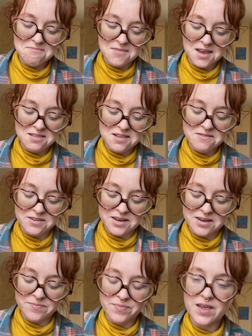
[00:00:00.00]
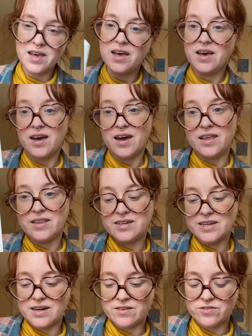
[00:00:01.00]
I love it and the
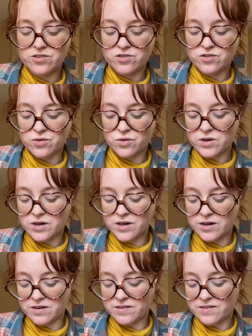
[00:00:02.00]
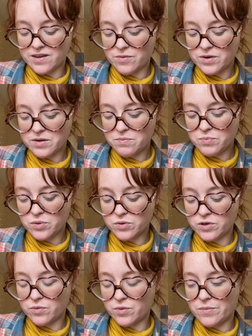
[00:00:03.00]
Ten of Swords. I want to pull
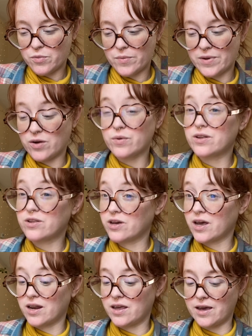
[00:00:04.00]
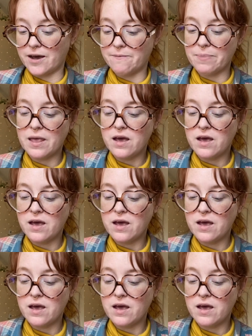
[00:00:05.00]
you in more, but I don't want to look at it yet.